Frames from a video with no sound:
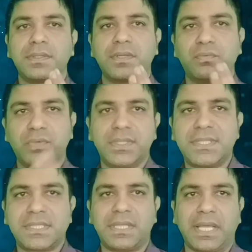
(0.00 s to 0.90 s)
The
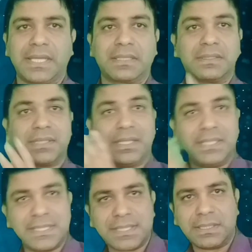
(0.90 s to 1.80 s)
words like the
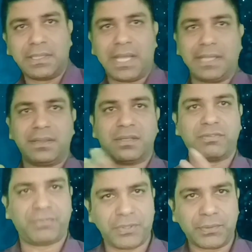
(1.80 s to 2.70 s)
little and the
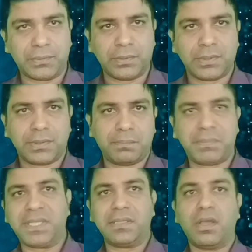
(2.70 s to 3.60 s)
few
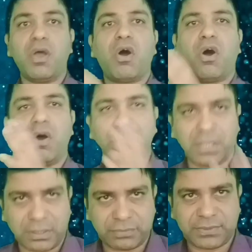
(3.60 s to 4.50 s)
mean
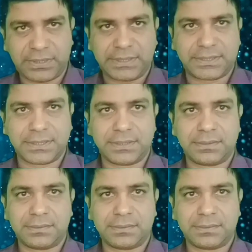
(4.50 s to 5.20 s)
all of it.